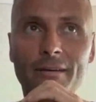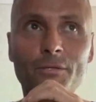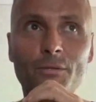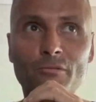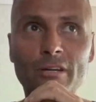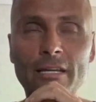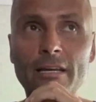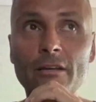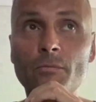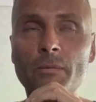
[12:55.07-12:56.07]
It was
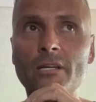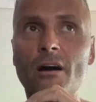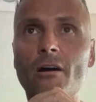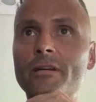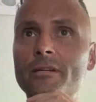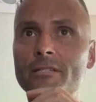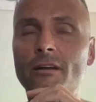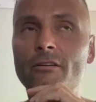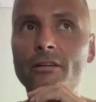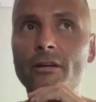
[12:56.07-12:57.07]
bizarre,
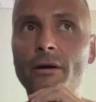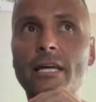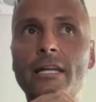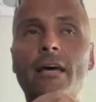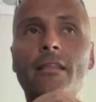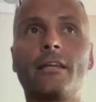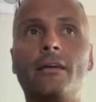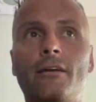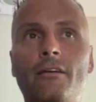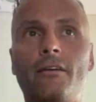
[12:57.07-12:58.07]
because, you know, you ask any
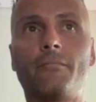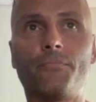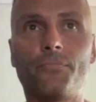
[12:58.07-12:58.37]
athlete,